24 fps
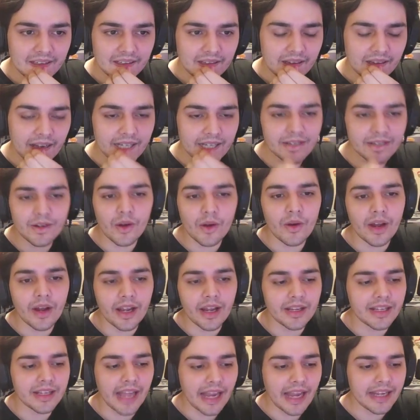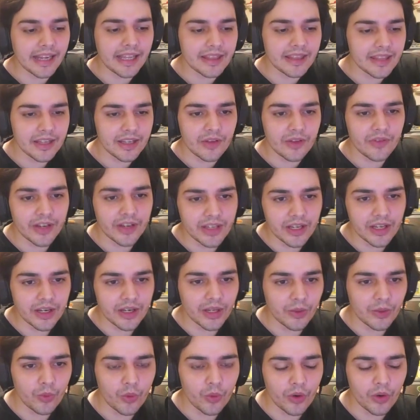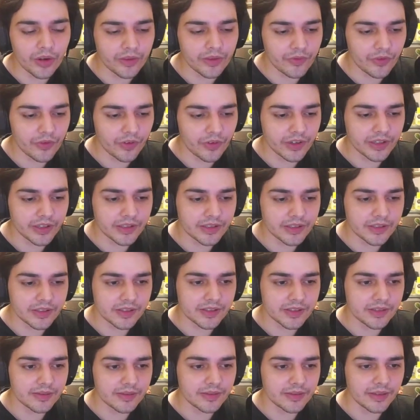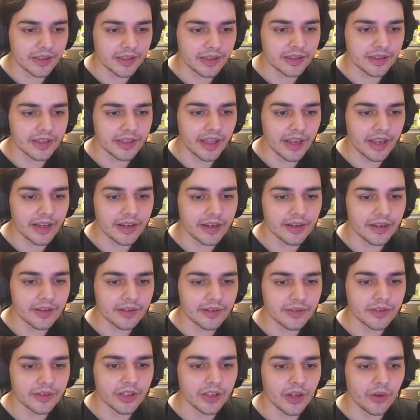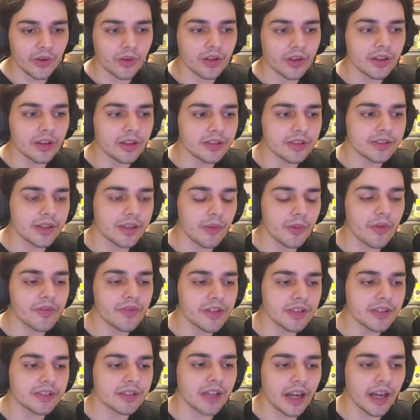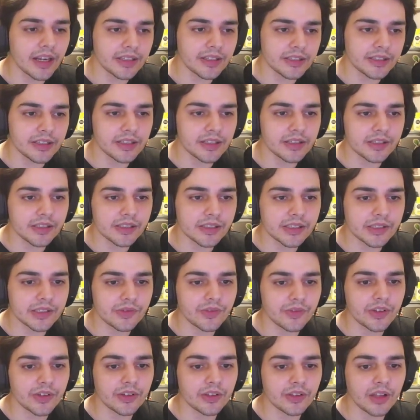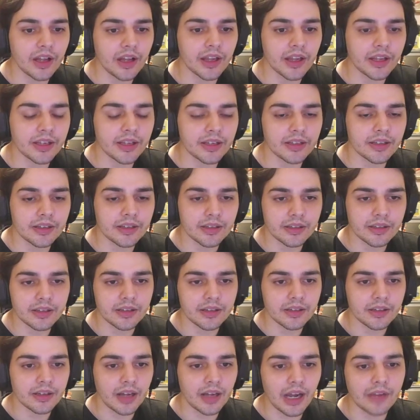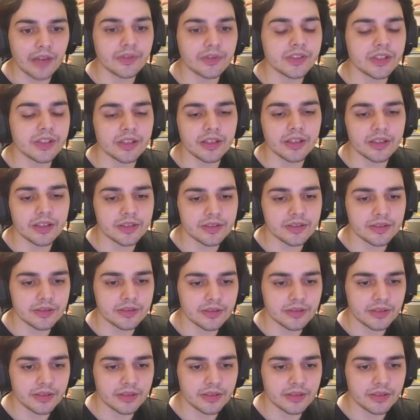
I don't know, I can't think of any word for it. Just then, you know, some of these ideas feel like I've seen it